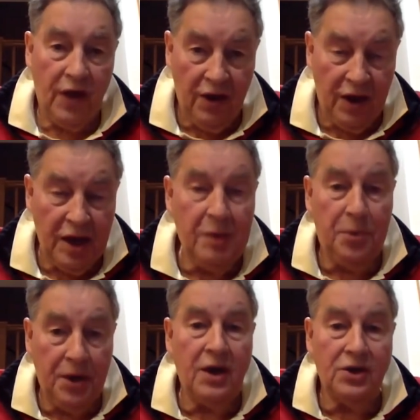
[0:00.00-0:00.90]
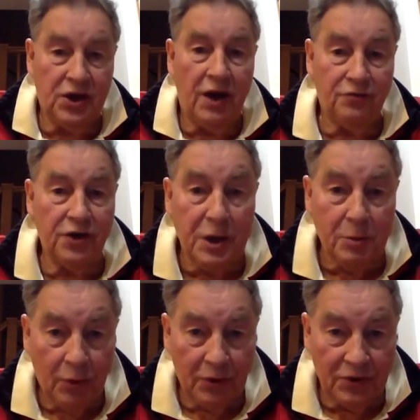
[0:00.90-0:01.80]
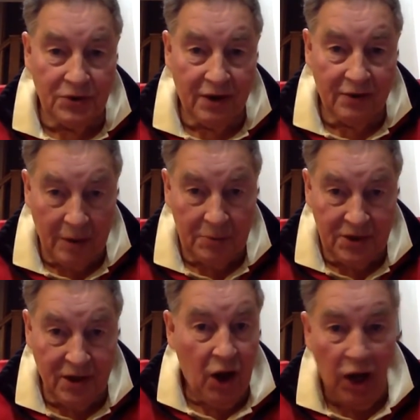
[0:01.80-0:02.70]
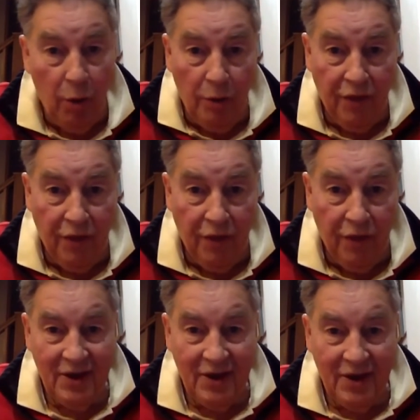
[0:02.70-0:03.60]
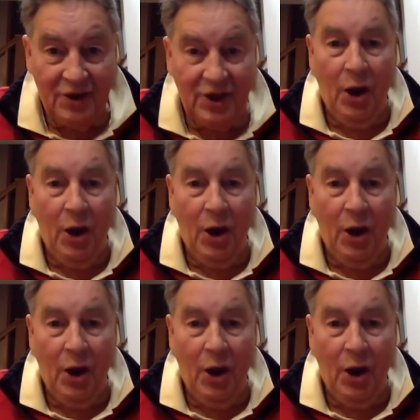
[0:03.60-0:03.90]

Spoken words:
EPA Safe Drinking Water Standard, MCR, lower than that.